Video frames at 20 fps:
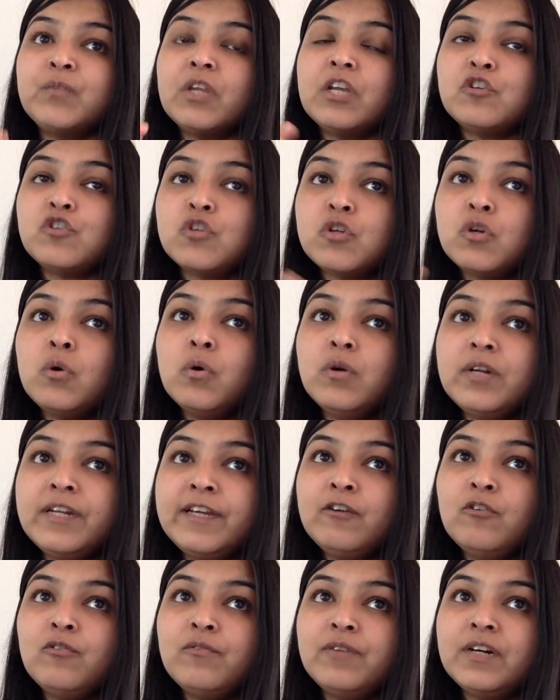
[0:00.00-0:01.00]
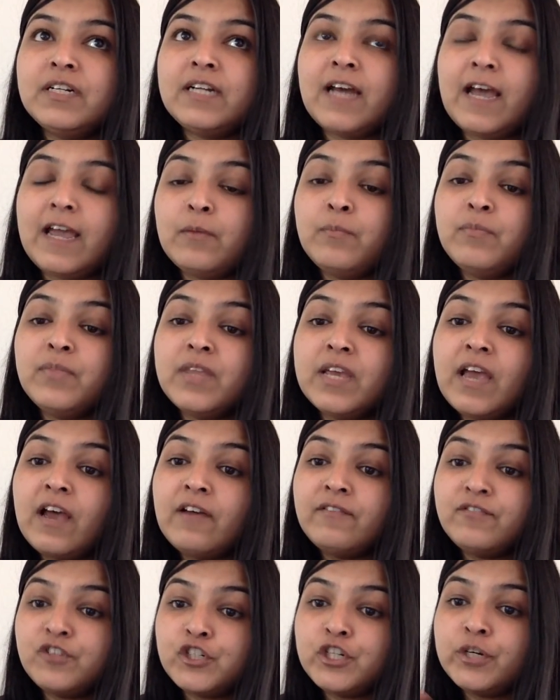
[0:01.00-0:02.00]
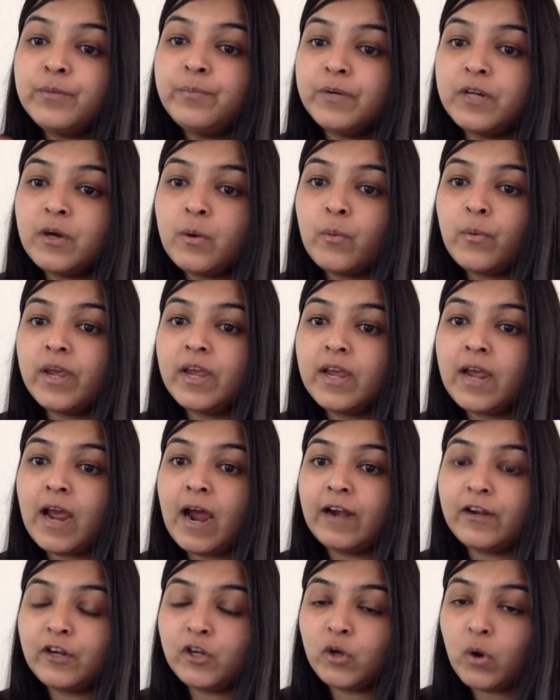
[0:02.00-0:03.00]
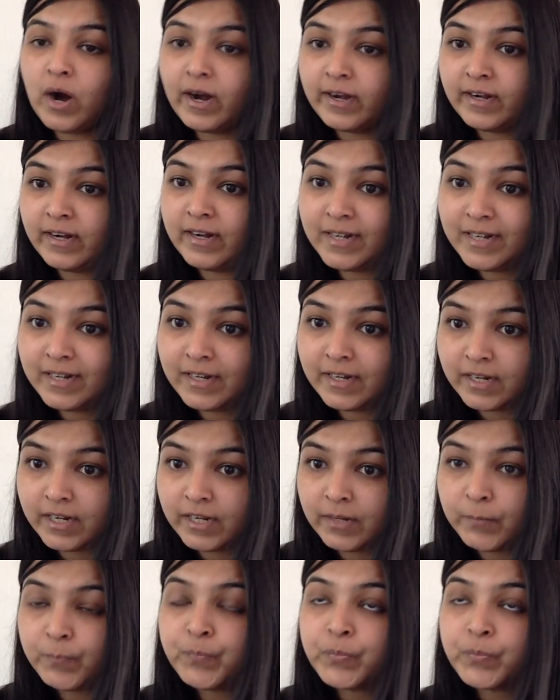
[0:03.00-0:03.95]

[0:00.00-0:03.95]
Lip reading: slowly over time they have chipped away at your identity.